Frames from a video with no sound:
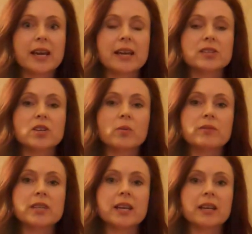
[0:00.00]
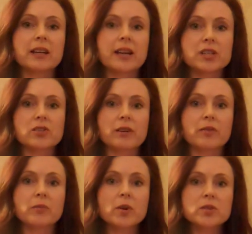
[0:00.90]
And so we've taken an extract
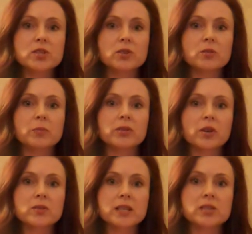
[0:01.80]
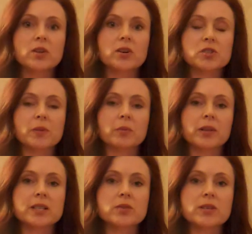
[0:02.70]
from those two, put those into Ultrameal
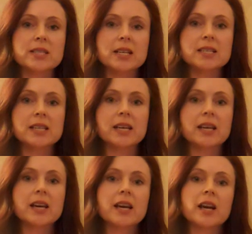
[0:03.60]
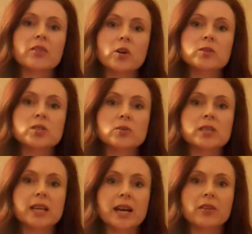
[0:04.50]
Plus 360, and those two
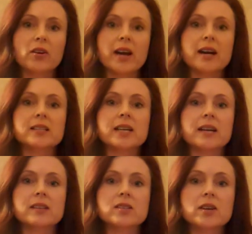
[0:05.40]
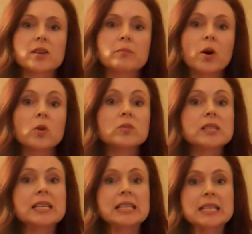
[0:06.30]
together act as
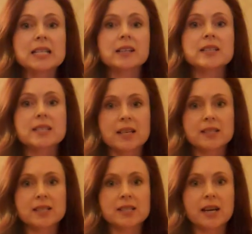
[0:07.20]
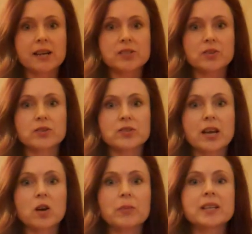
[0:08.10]
potent insulin sensitizers,
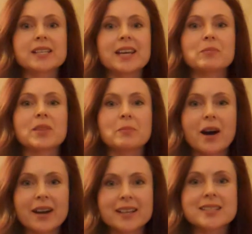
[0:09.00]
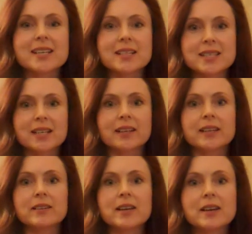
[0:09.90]
helping to get the body's
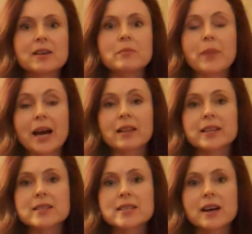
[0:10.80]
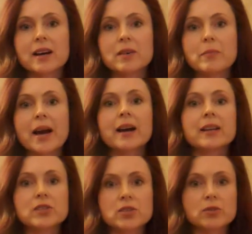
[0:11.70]
insulin balance uh, back
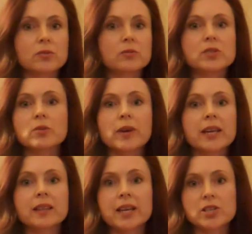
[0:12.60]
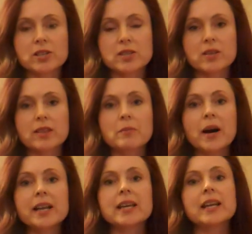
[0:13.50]
into to regulation regulation so that the
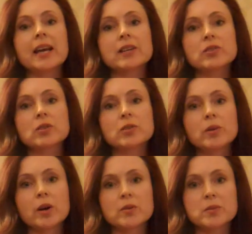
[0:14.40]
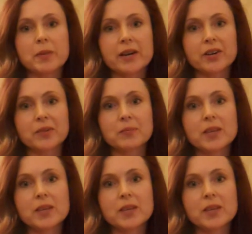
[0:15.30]
body can handle glucose better.